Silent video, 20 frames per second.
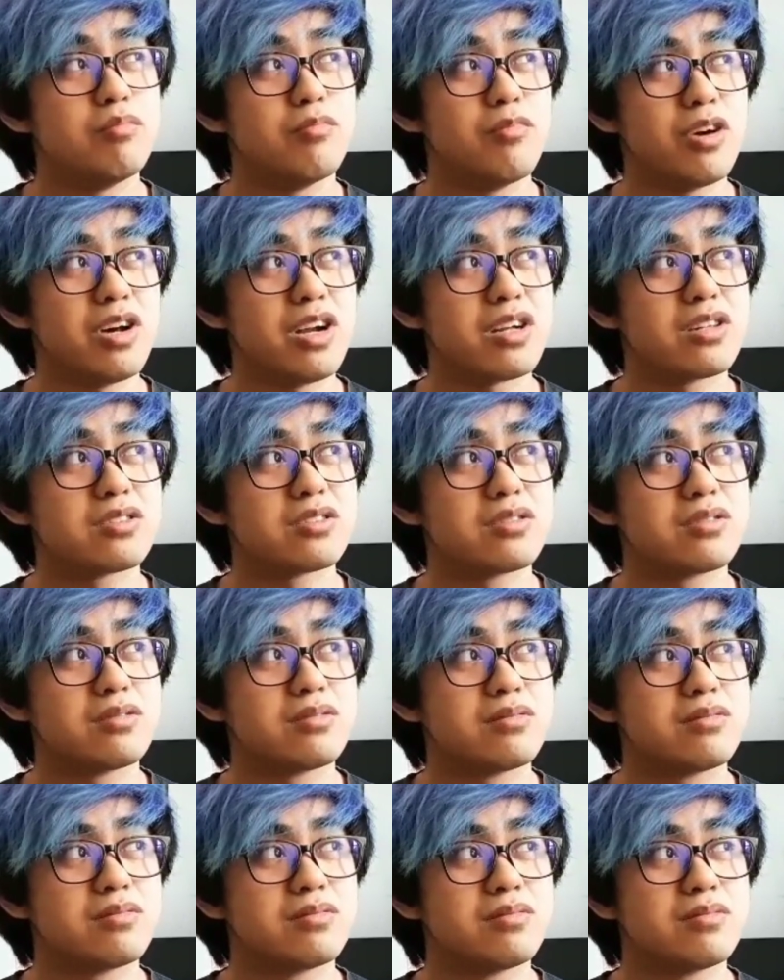what else?
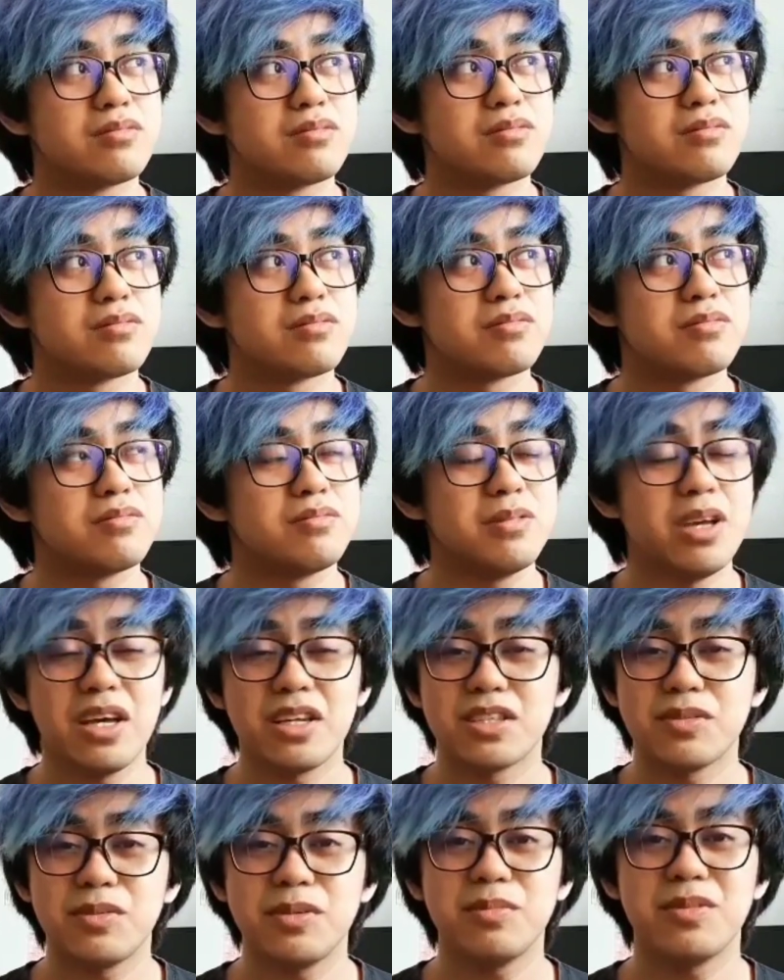Yeah,
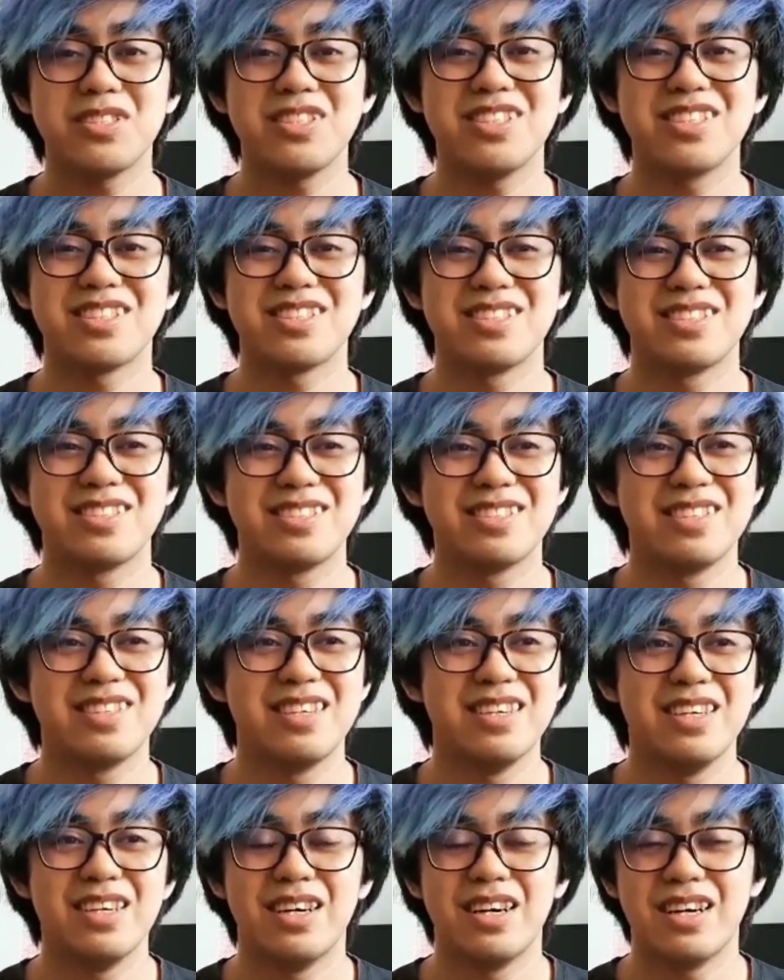that's pretty much it.
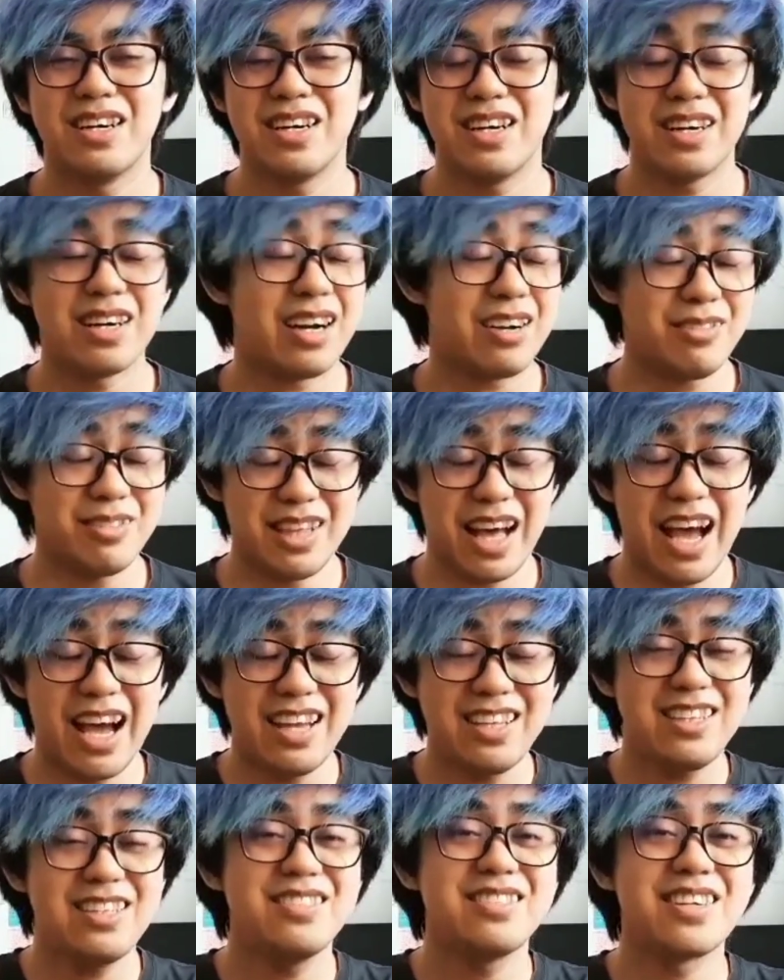I would
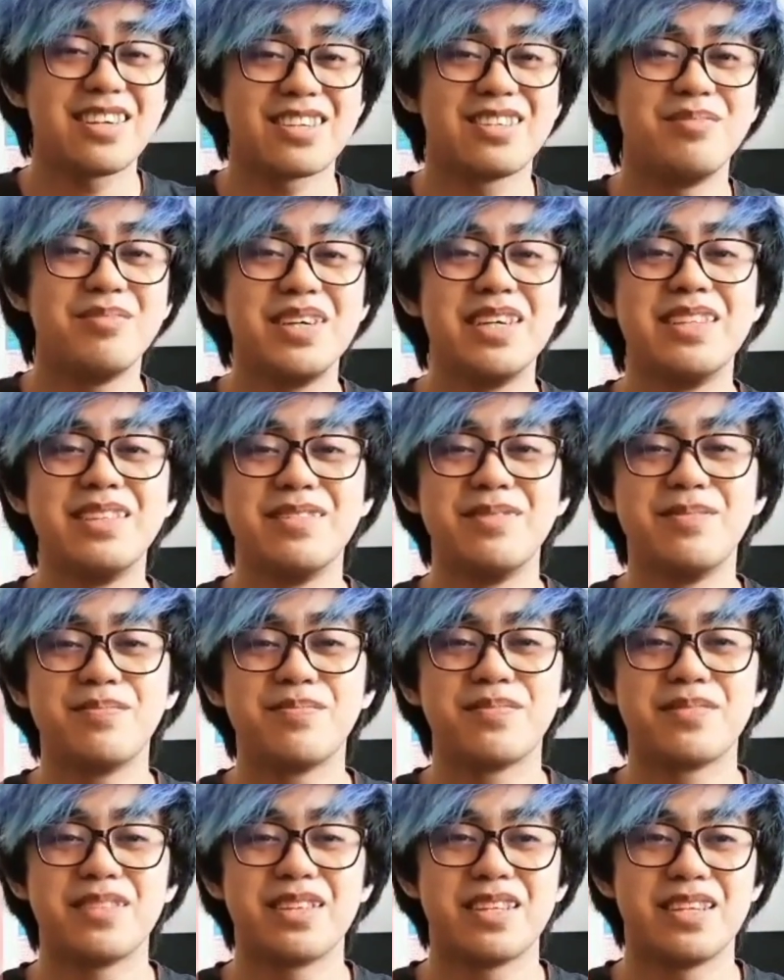highly recommend
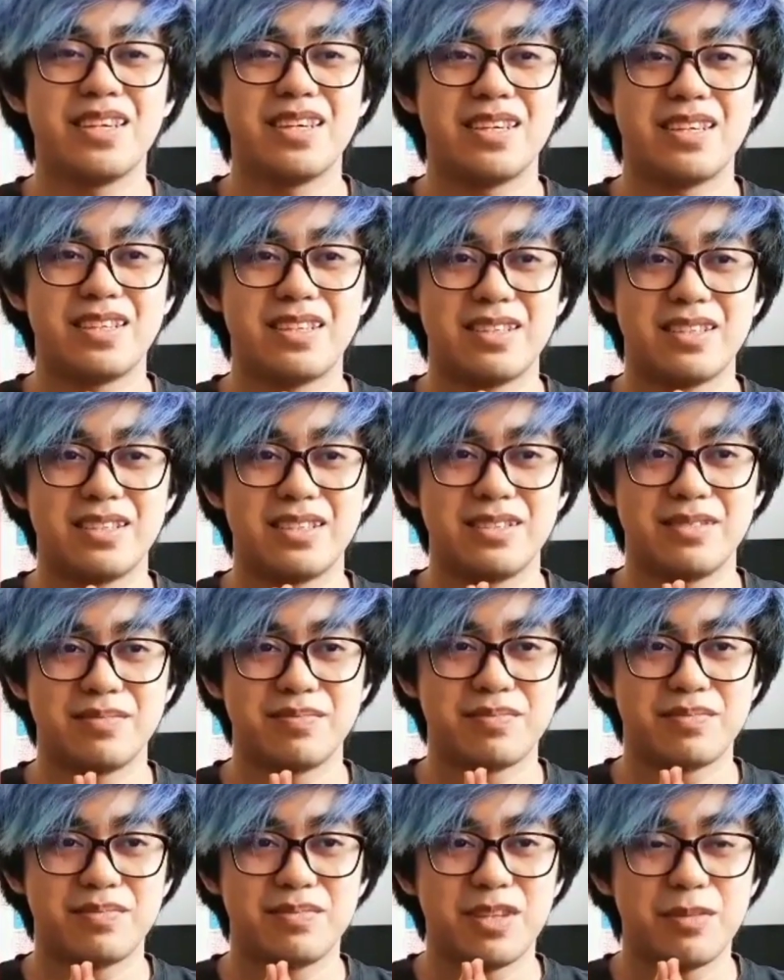
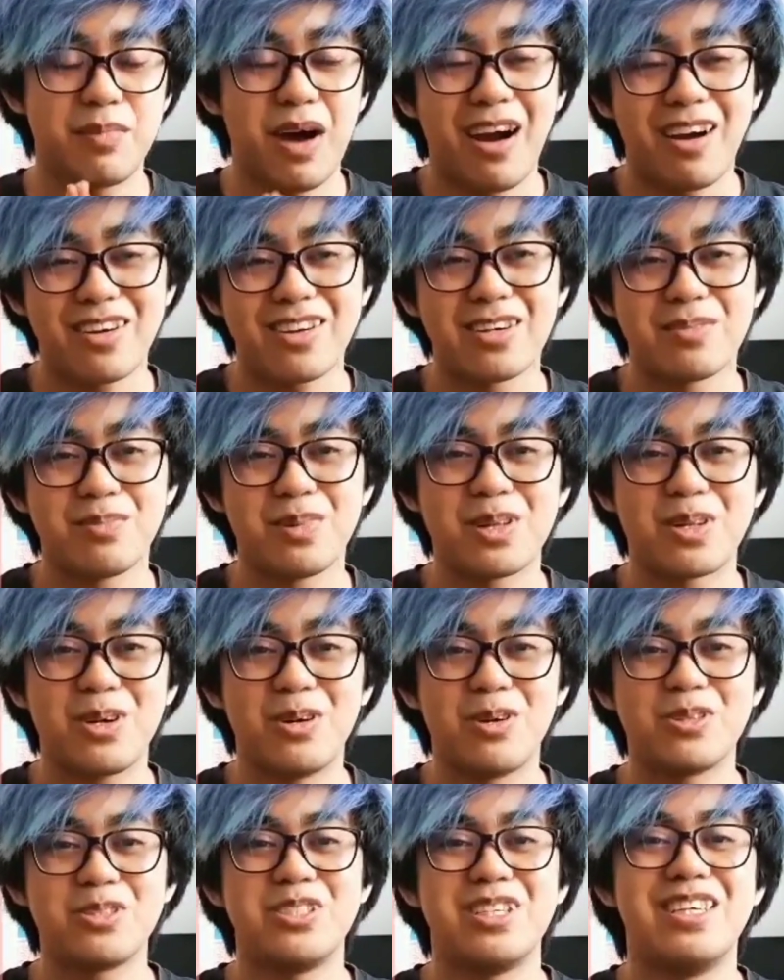the Power Couple
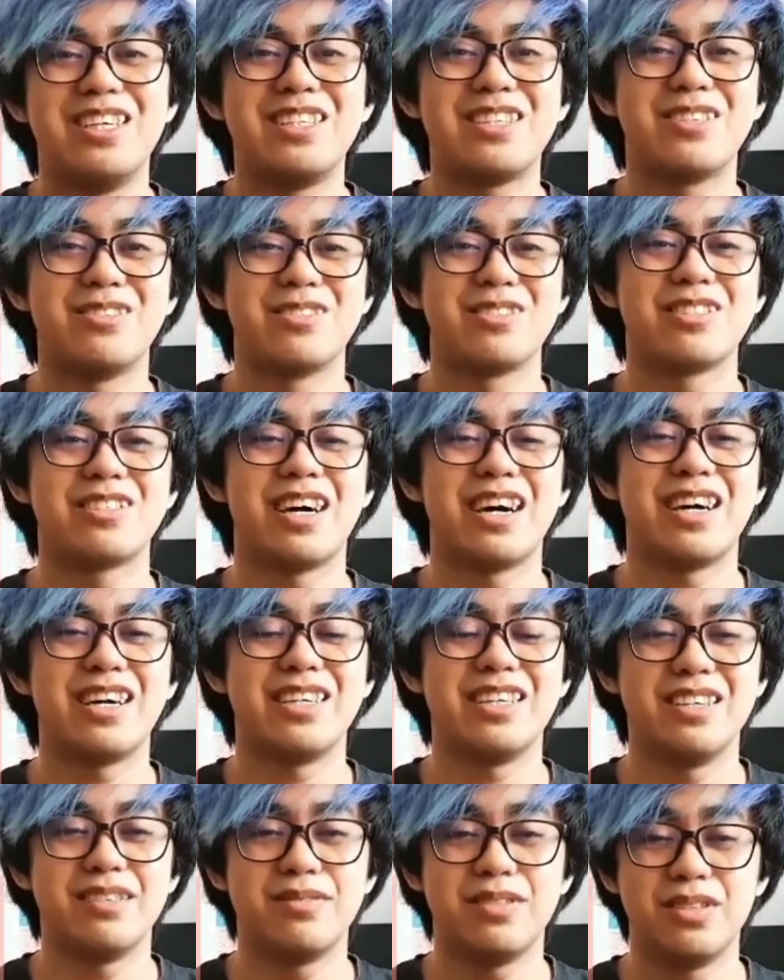Coach A and Coach
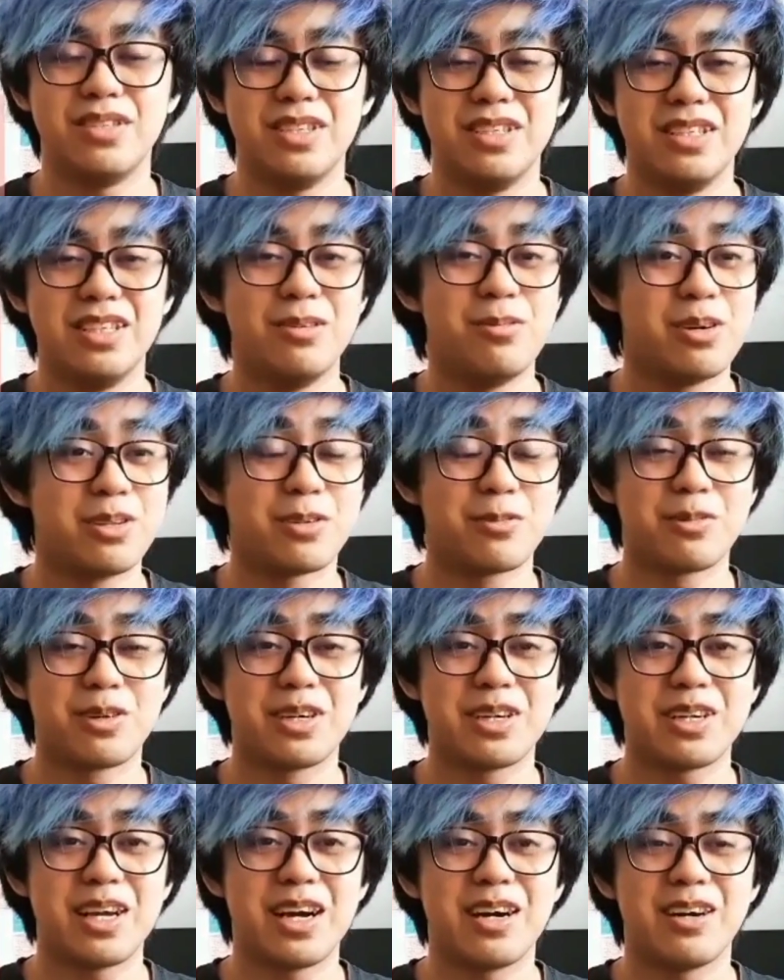Sai if you really want to
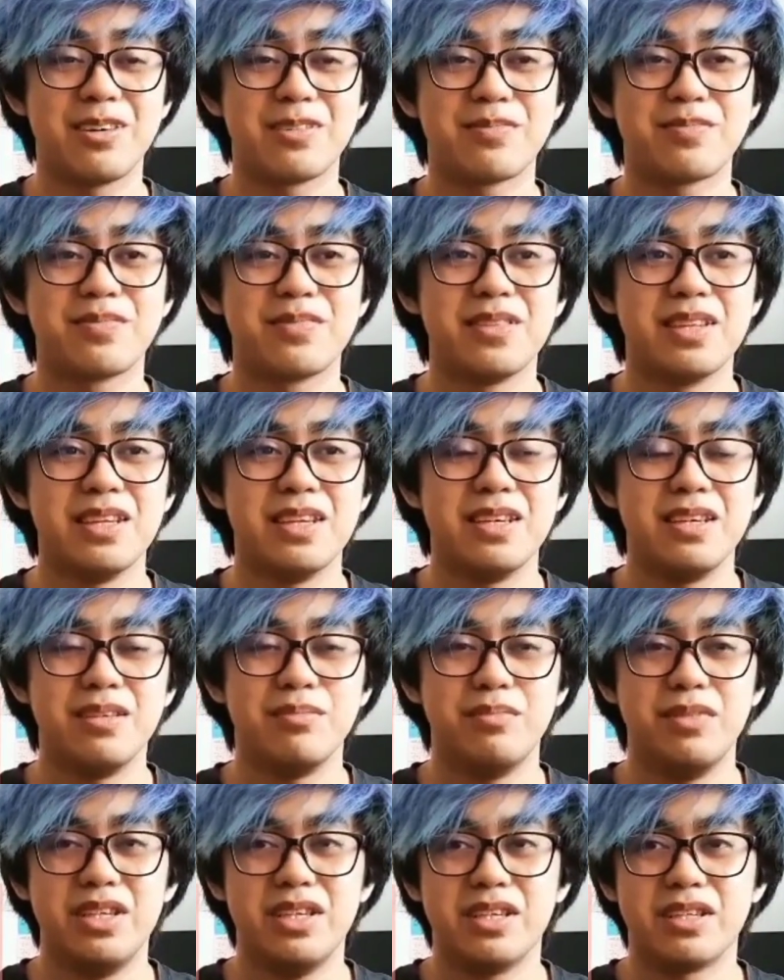work out,
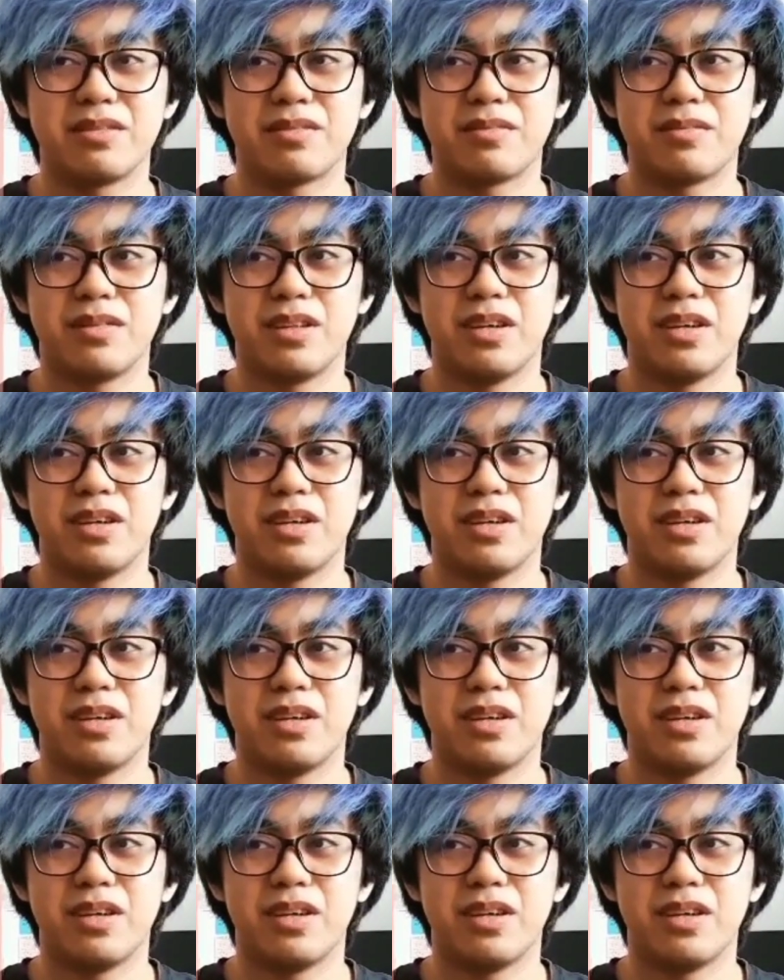be it